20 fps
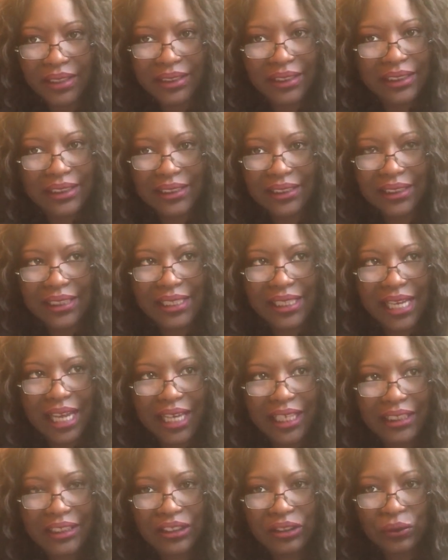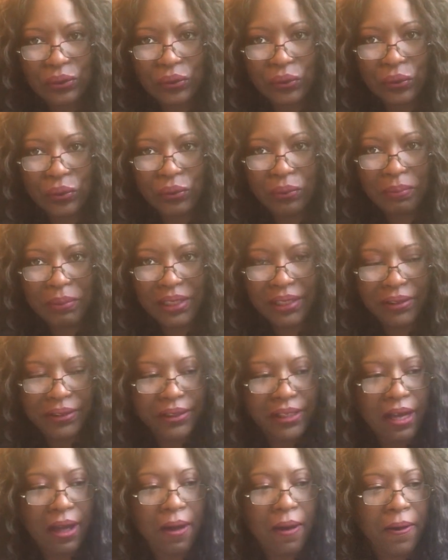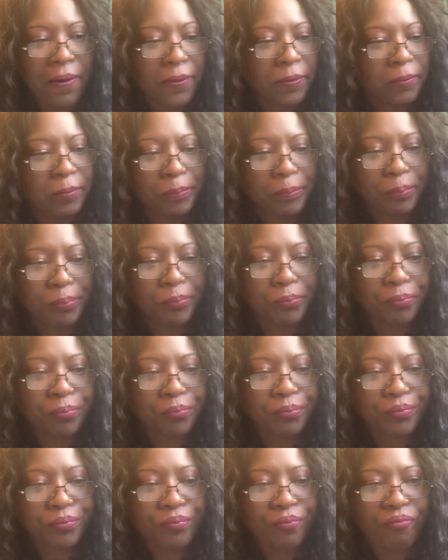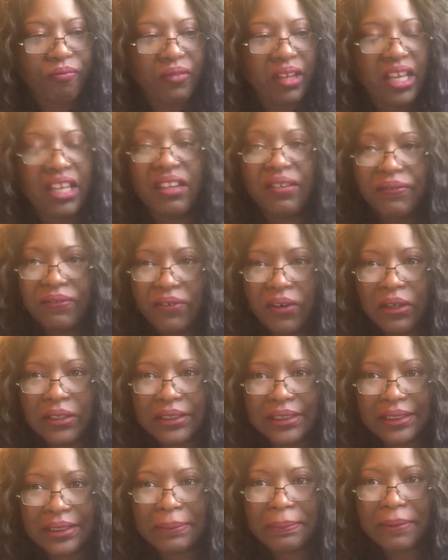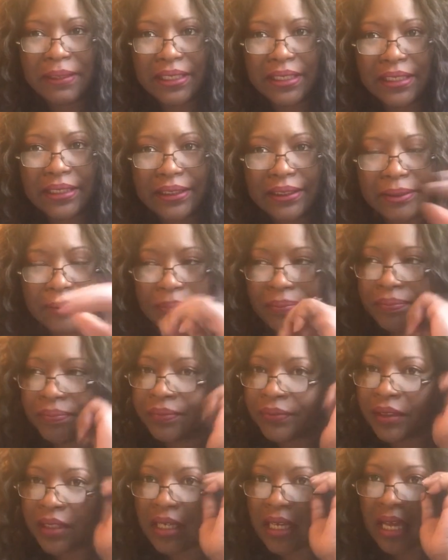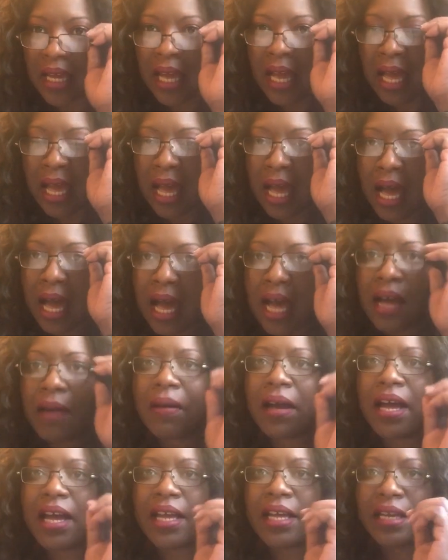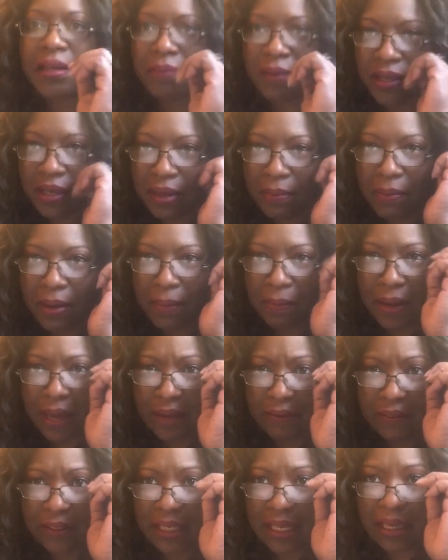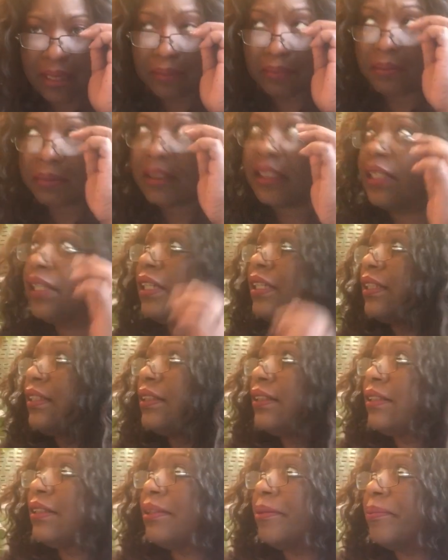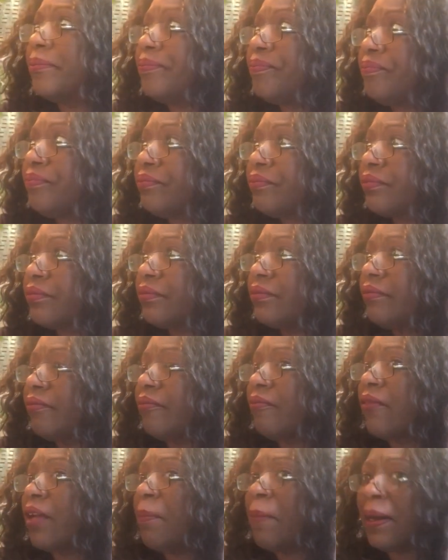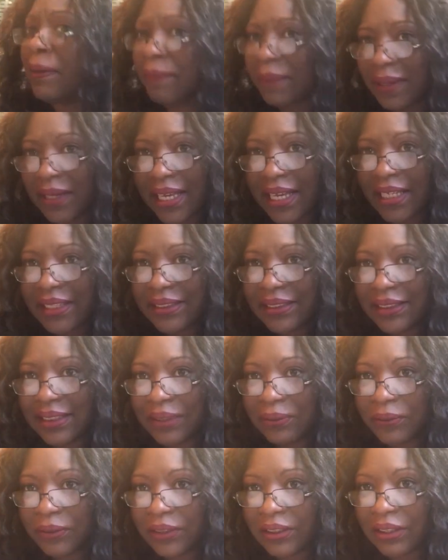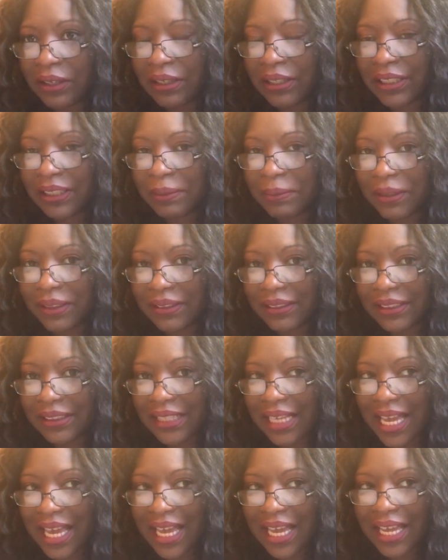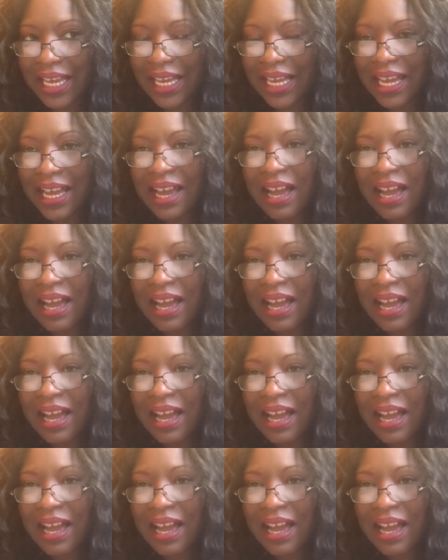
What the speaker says: Just a nice cool beer, y'all, in a frosty mug. I am in my bathtub because my plants that we're talking about today